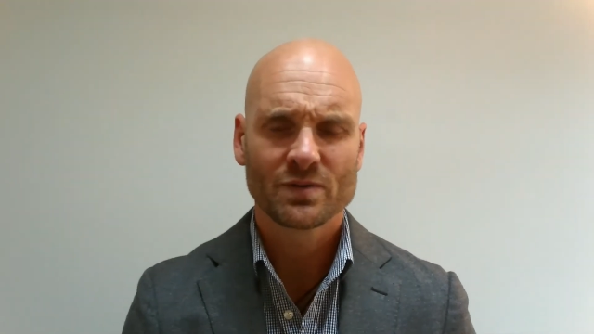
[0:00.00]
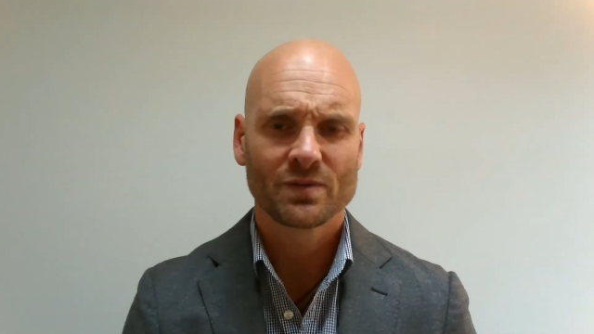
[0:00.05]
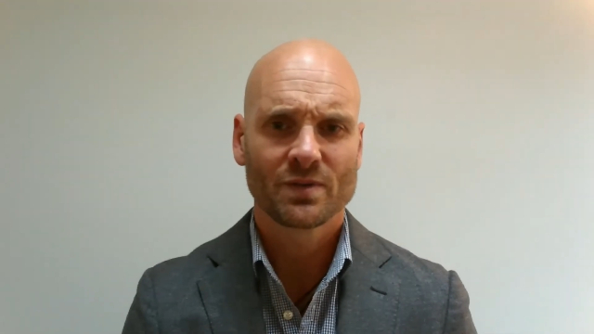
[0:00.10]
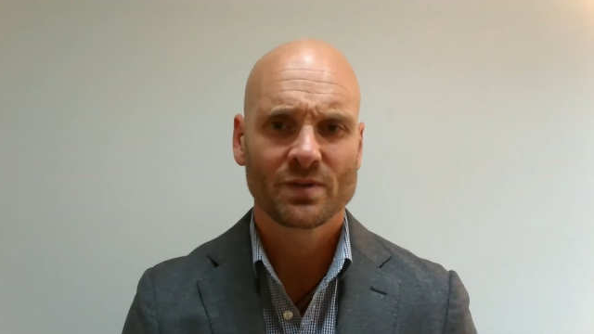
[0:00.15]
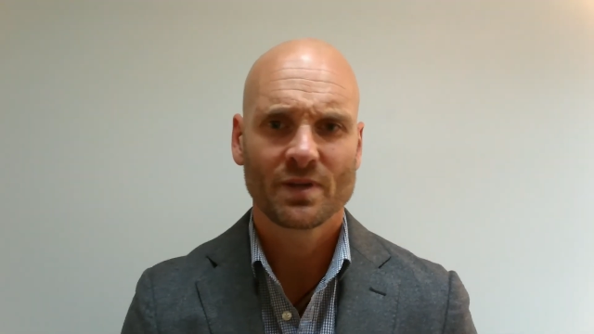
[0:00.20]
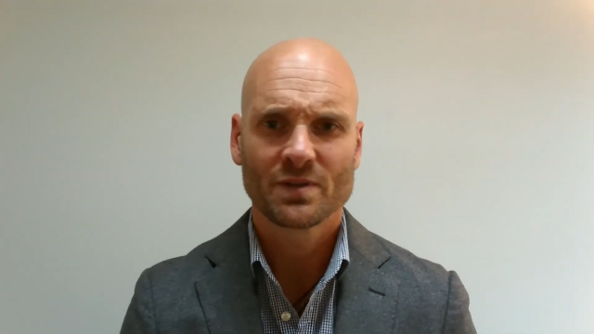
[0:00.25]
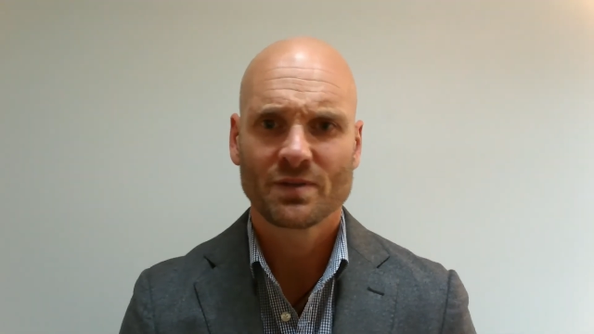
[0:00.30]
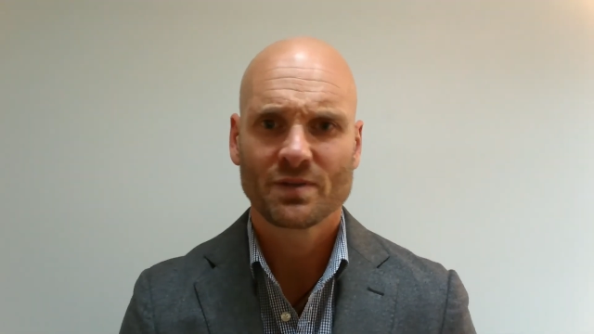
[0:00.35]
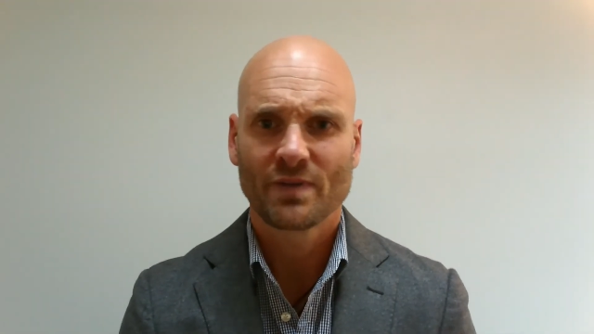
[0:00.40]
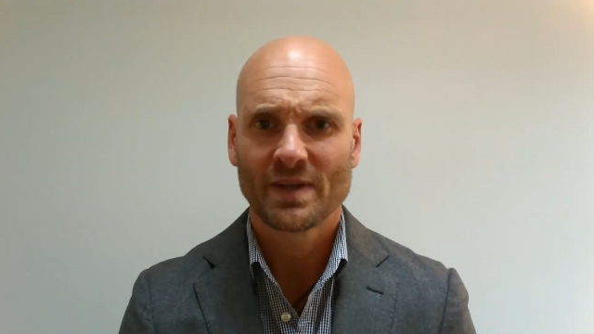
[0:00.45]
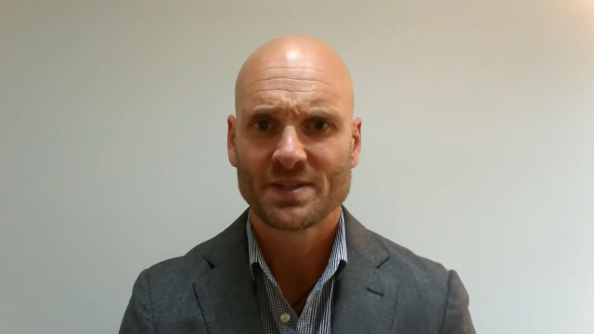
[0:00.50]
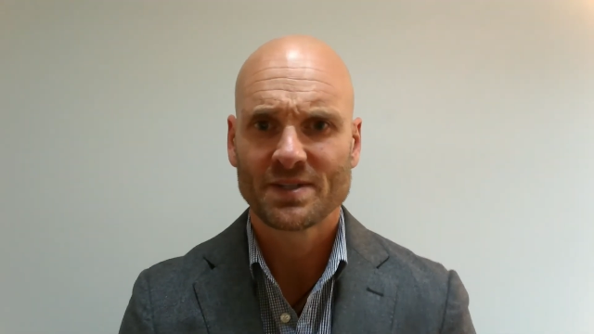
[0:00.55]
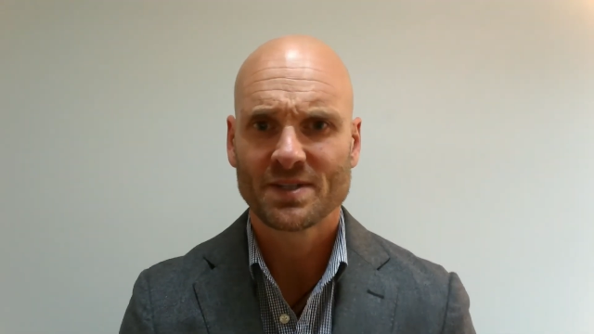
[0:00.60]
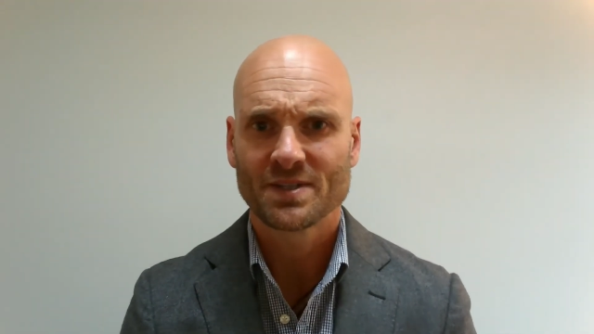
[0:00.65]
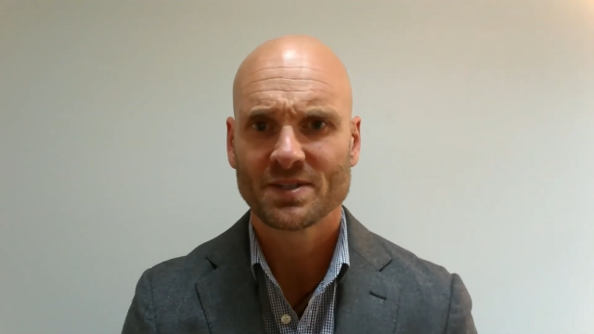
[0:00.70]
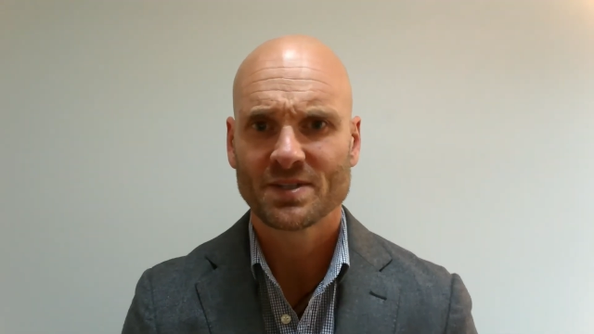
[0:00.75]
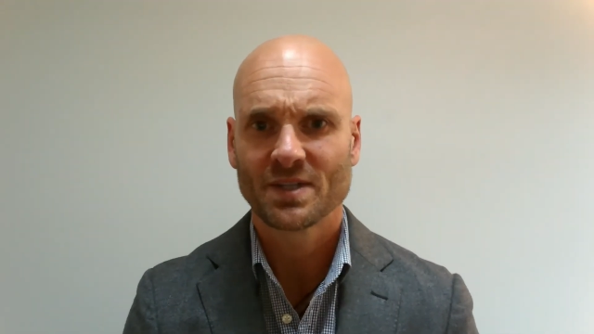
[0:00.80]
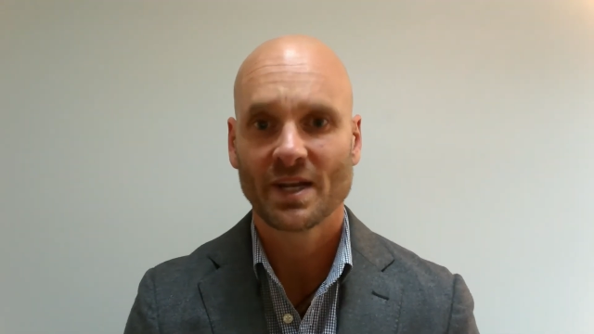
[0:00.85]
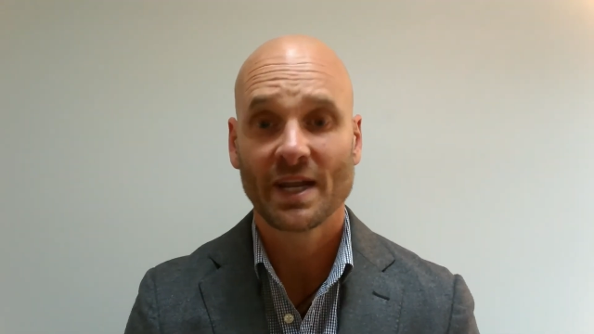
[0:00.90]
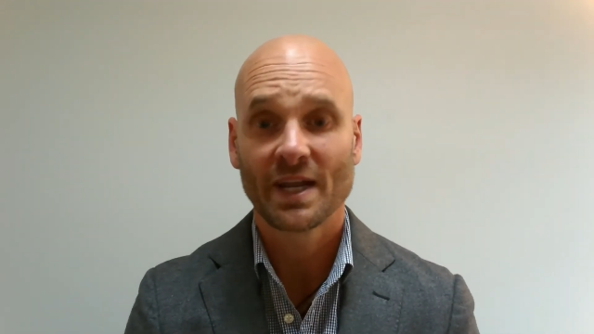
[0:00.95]
facets
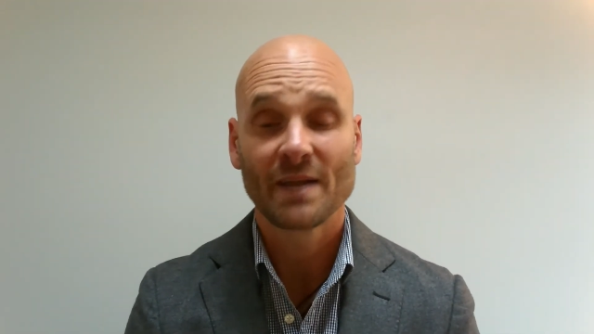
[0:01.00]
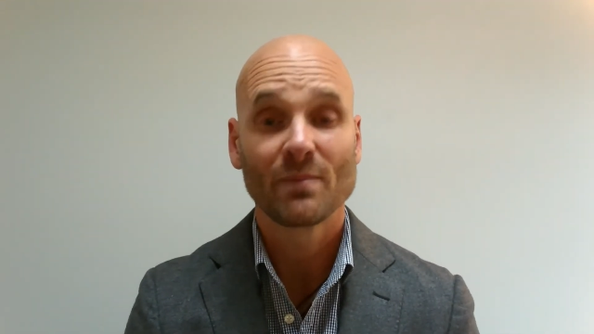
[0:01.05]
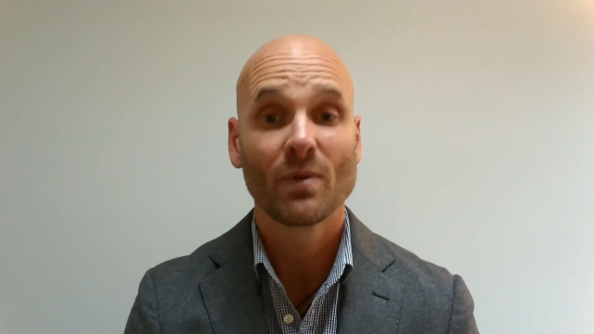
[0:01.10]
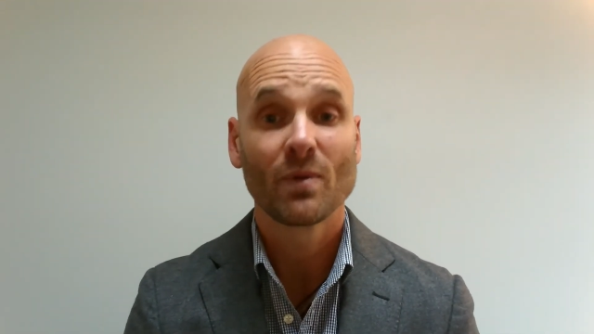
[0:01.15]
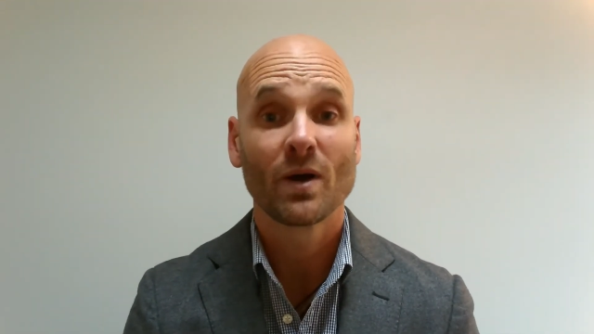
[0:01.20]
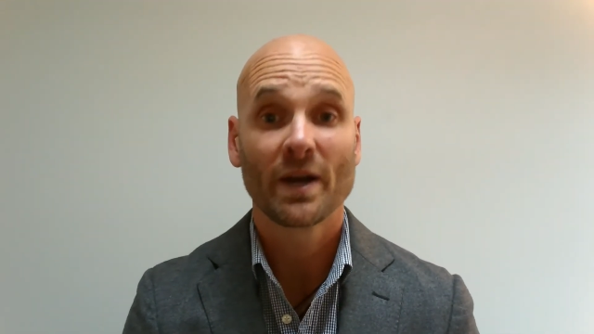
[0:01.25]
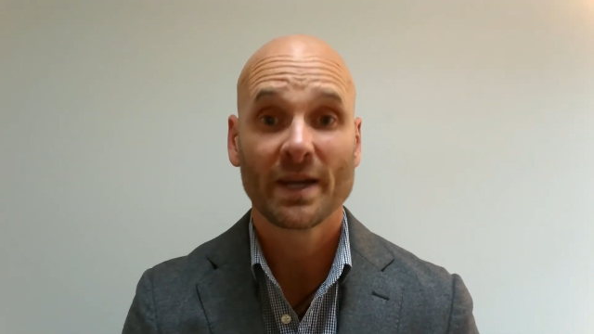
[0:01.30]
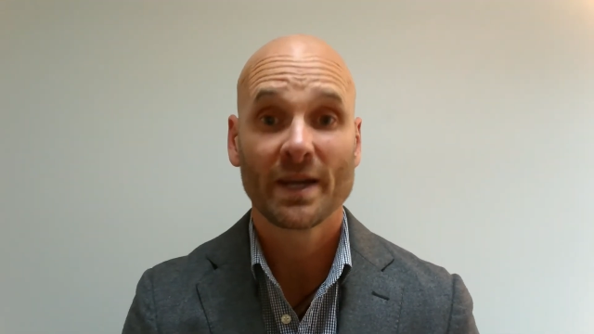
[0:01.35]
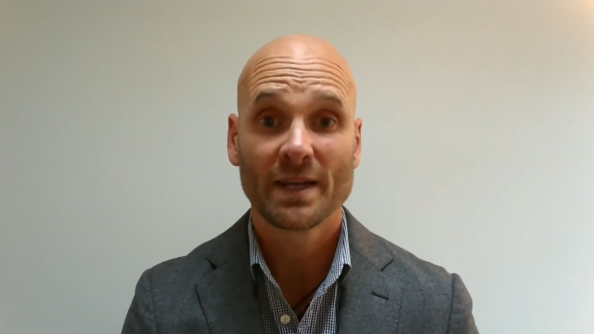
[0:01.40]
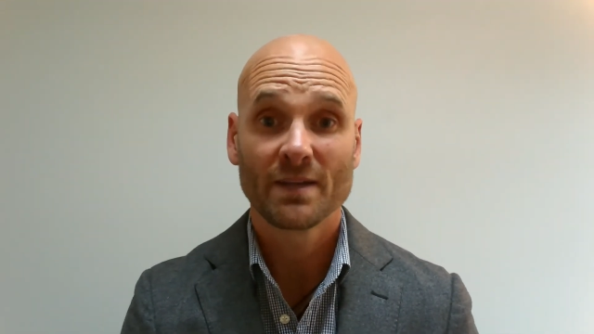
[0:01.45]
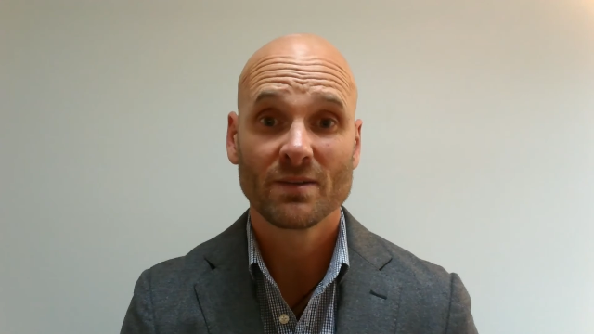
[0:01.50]
today by